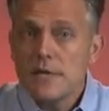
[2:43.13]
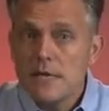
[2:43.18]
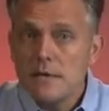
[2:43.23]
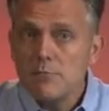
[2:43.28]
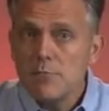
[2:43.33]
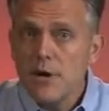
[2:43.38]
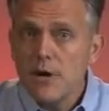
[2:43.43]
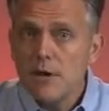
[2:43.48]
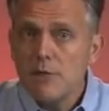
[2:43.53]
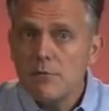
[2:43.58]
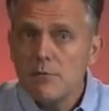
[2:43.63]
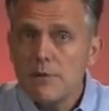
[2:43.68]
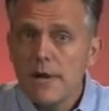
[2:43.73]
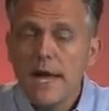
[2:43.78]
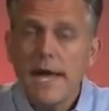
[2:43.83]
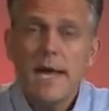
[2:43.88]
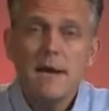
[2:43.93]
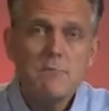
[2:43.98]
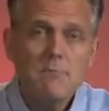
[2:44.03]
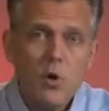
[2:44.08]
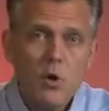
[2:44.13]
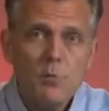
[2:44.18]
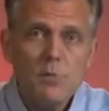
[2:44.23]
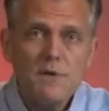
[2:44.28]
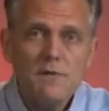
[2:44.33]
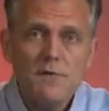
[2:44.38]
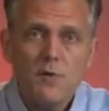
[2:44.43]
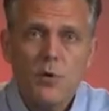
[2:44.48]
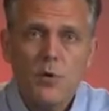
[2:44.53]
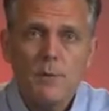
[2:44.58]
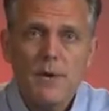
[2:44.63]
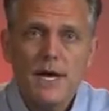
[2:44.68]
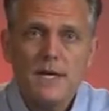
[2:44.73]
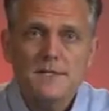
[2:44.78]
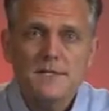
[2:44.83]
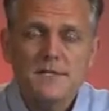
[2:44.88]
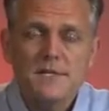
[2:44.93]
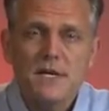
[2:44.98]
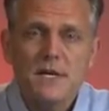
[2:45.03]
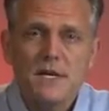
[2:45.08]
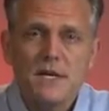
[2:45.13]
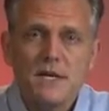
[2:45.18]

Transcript: EPUB and Mobi formats,